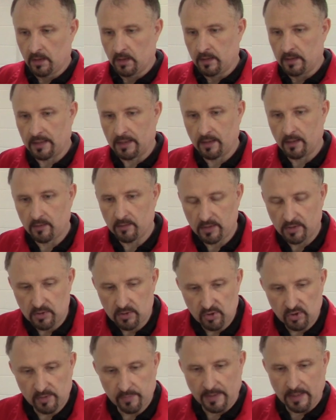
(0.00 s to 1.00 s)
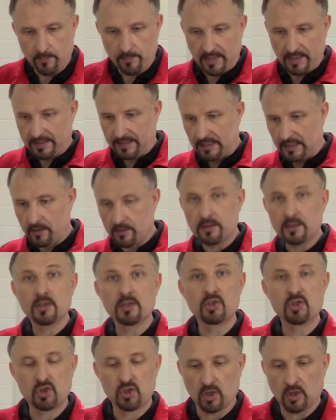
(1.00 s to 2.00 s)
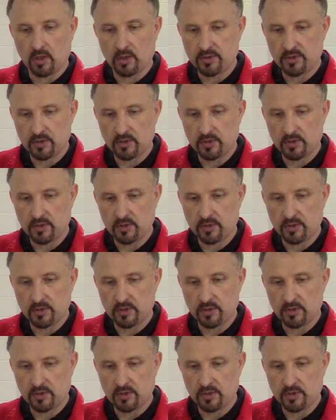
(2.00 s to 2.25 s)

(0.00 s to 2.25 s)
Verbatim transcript: Now you can just about make out in this shot